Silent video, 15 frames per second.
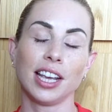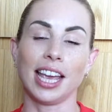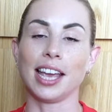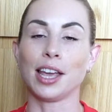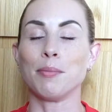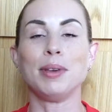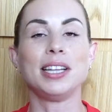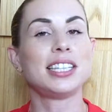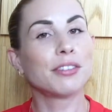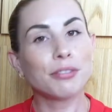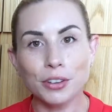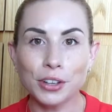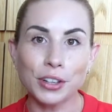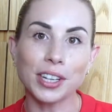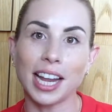It can be
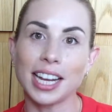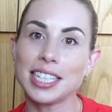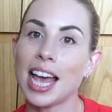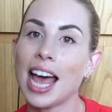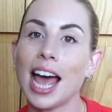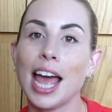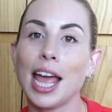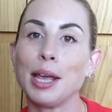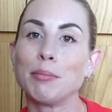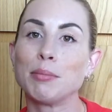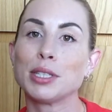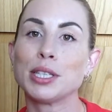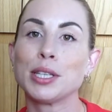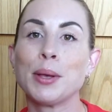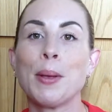difficult at
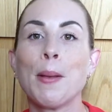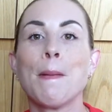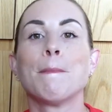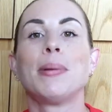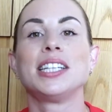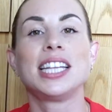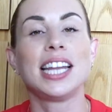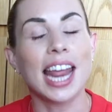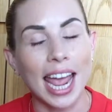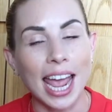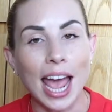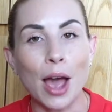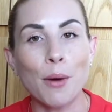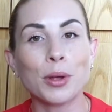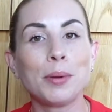times, but today
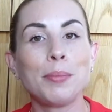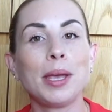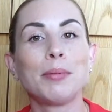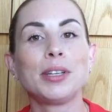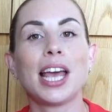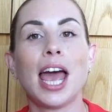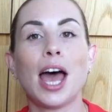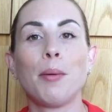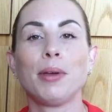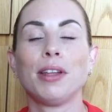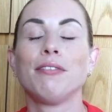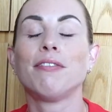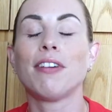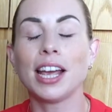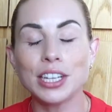I want to be able to help
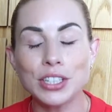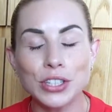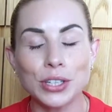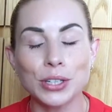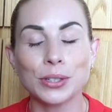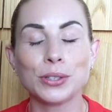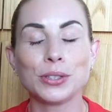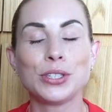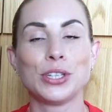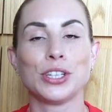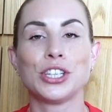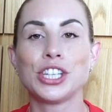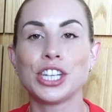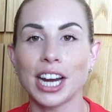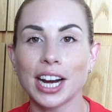invite you to
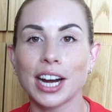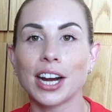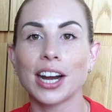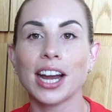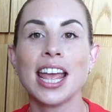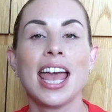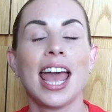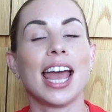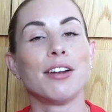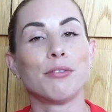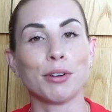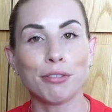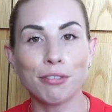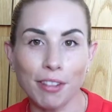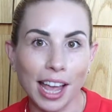share and
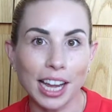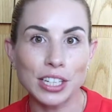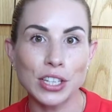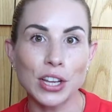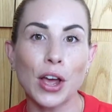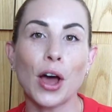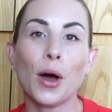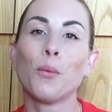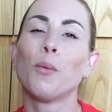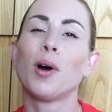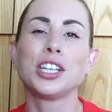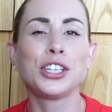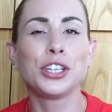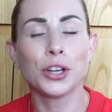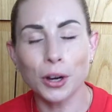reflect on
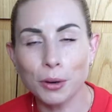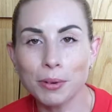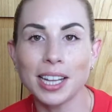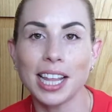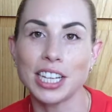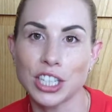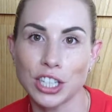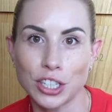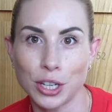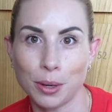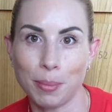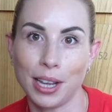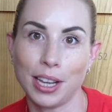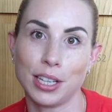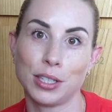what your
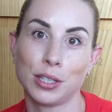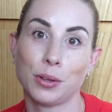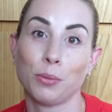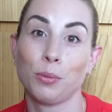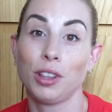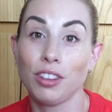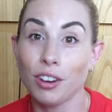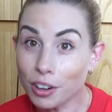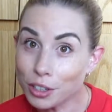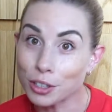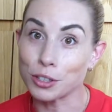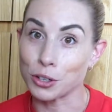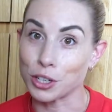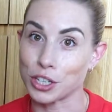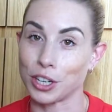relationship is with your
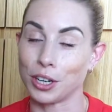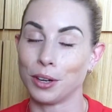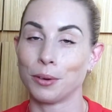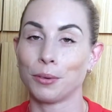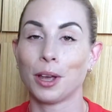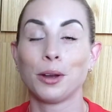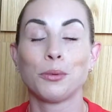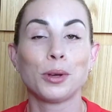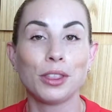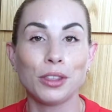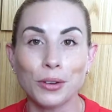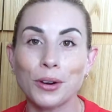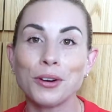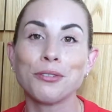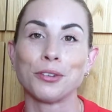nutrition and with
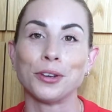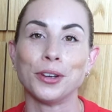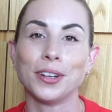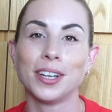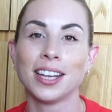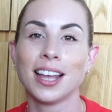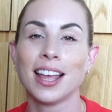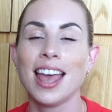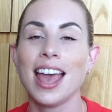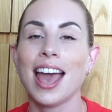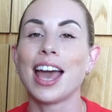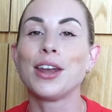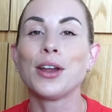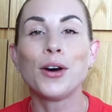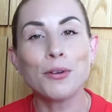your food.
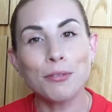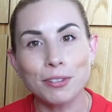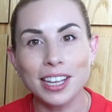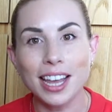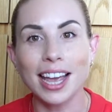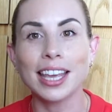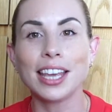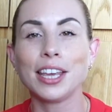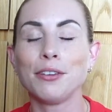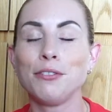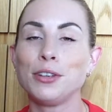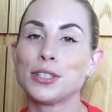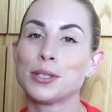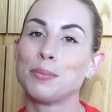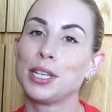And hopefully I can give
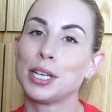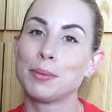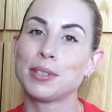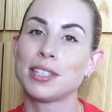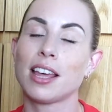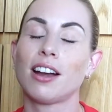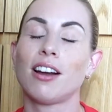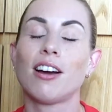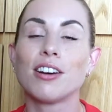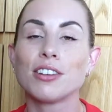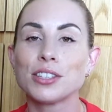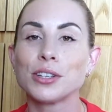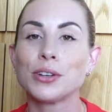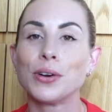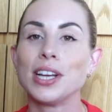you some tips that are
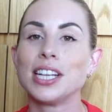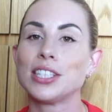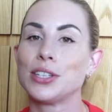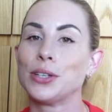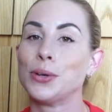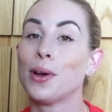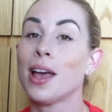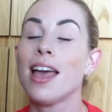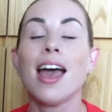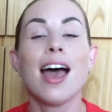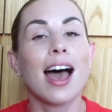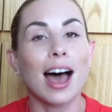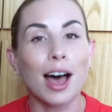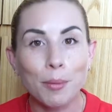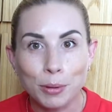also going to
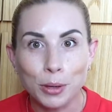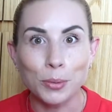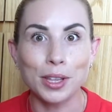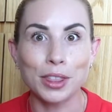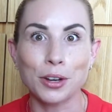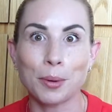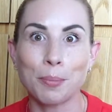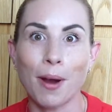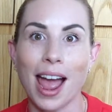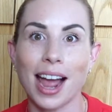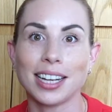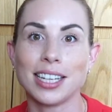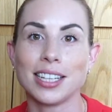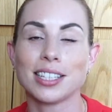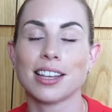help you with your
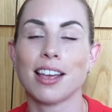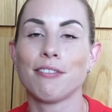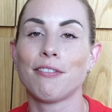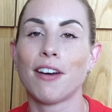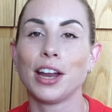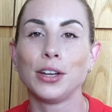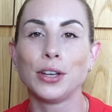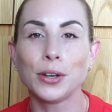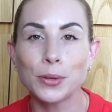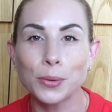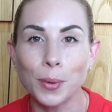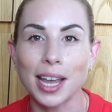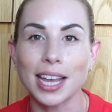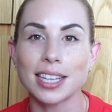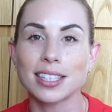practice and find new
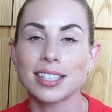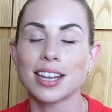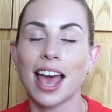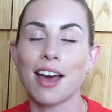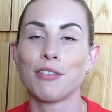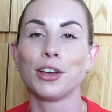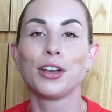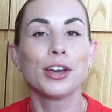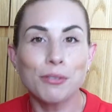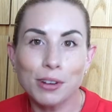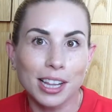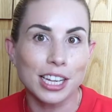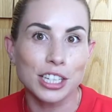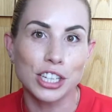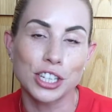ways to have a good
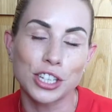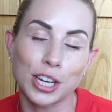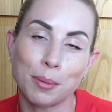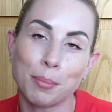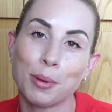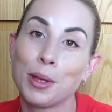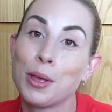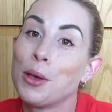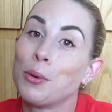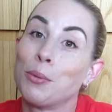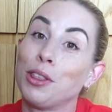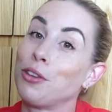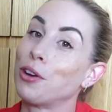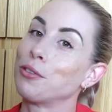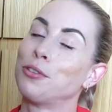relationship
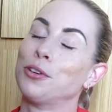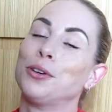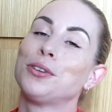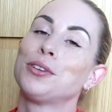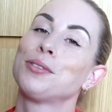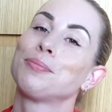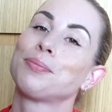with your food.